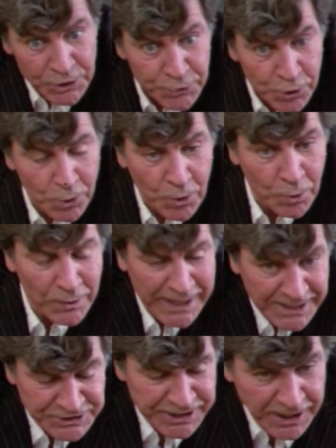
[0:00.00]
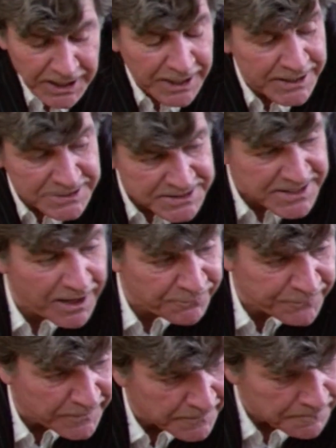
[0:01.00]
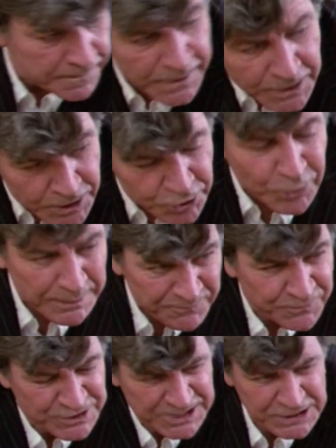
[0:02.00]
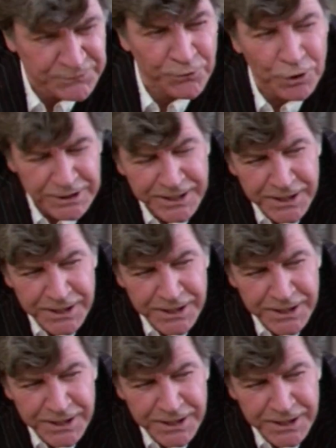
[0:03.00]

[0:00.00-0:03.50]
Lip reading: You know old H.L. Hunt himself creeped for 6 full